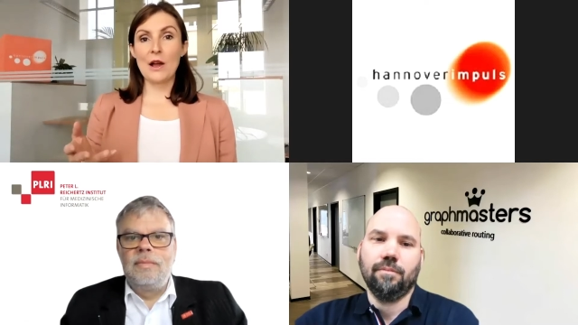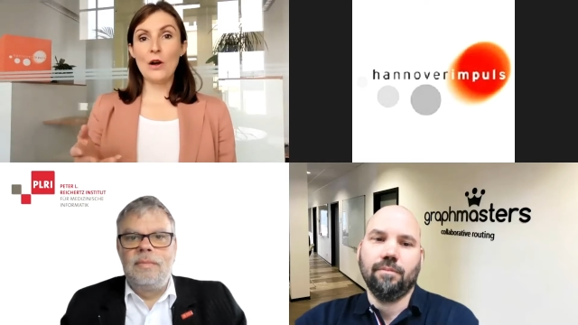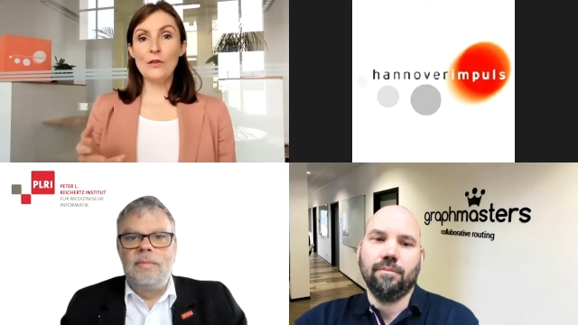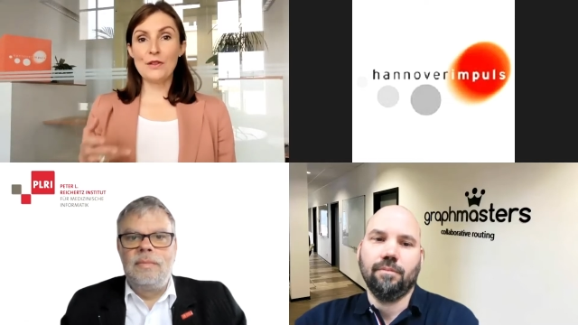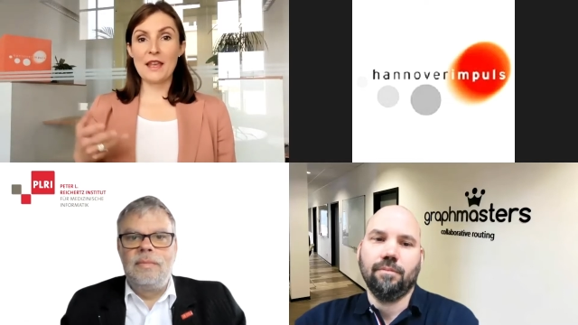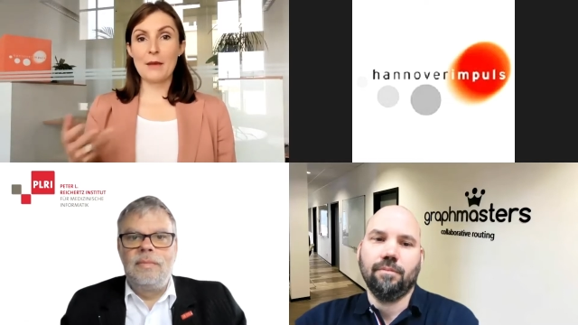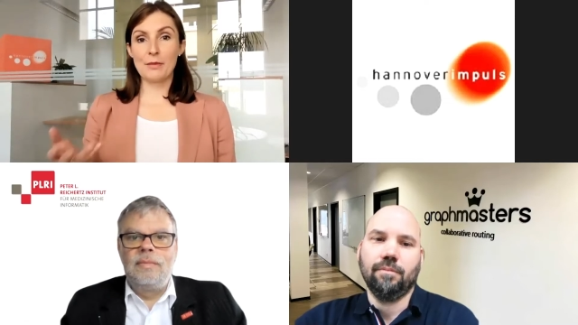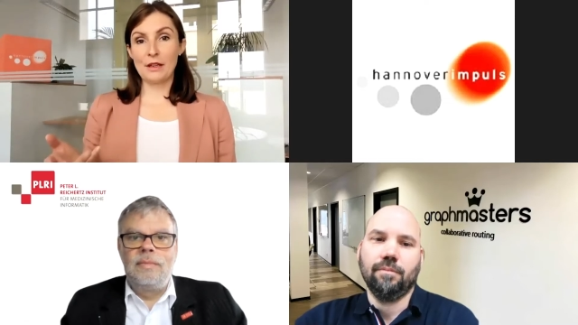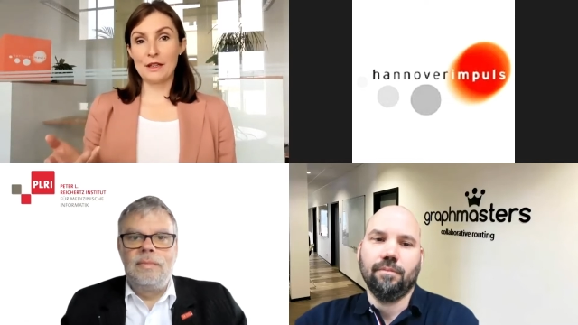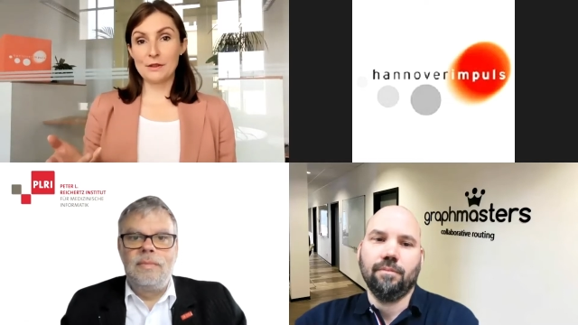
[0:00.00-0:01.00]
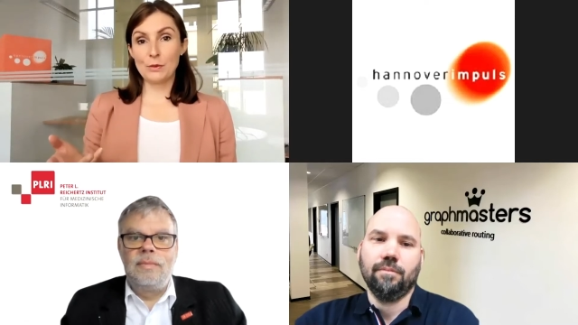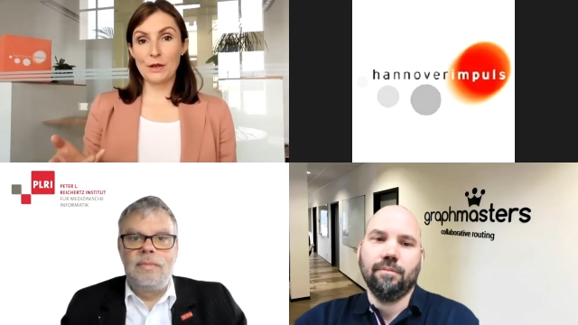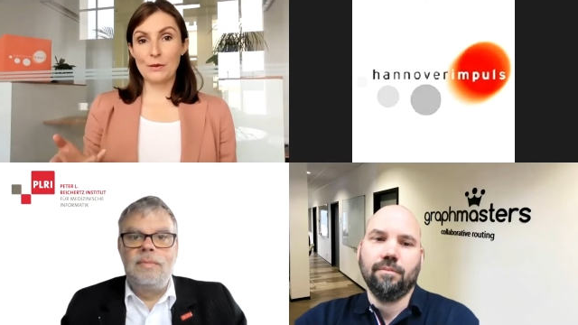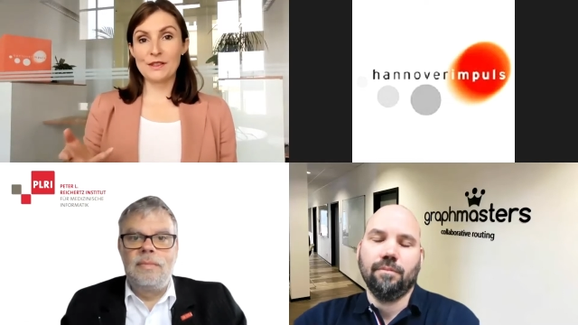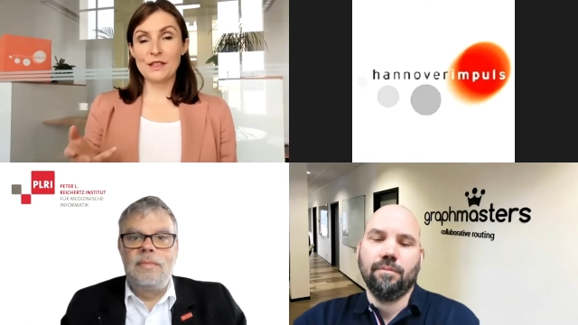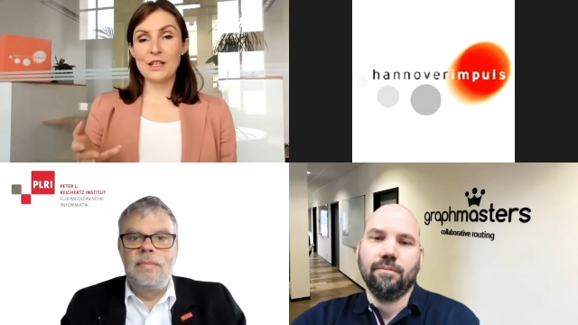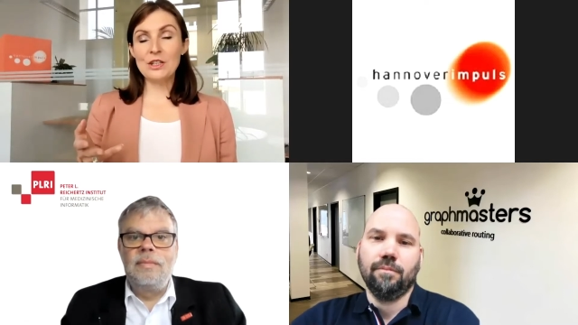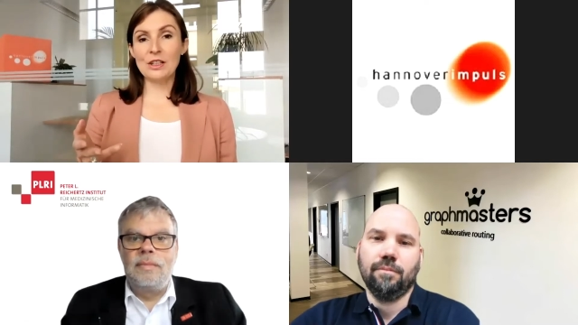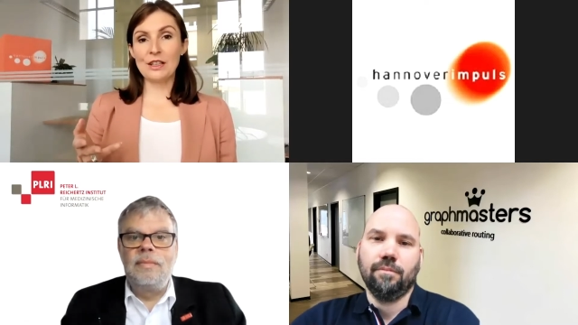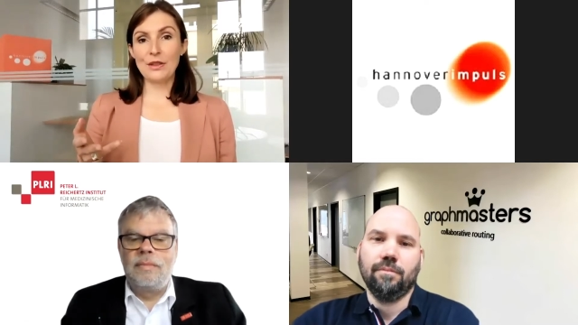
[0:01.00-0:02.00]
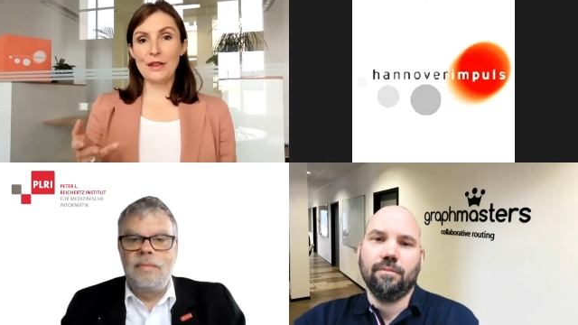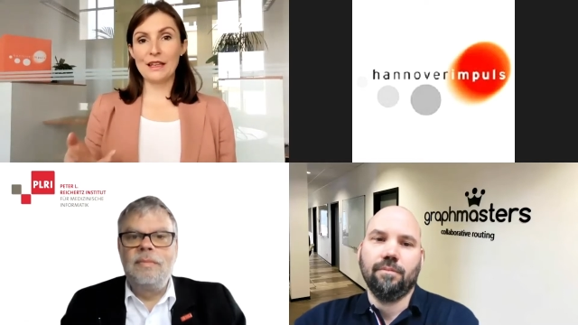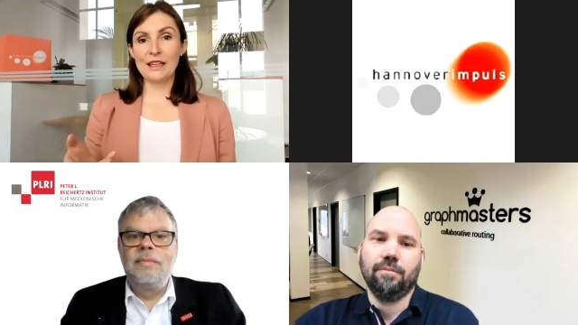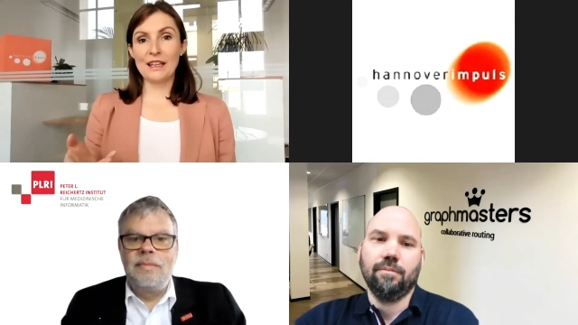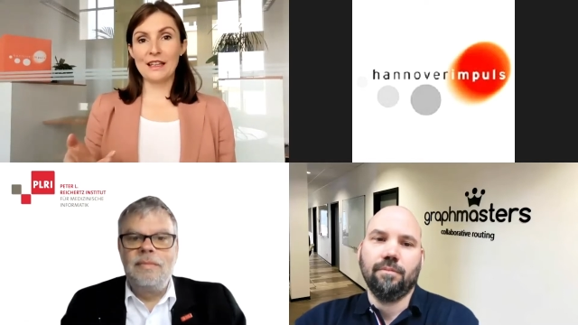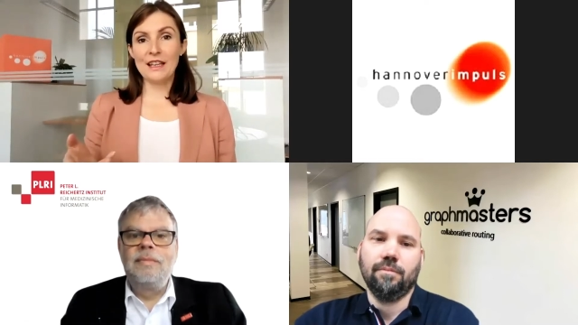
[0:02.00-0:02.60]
Speaker 1: of the ambulance, what I was initially thinking,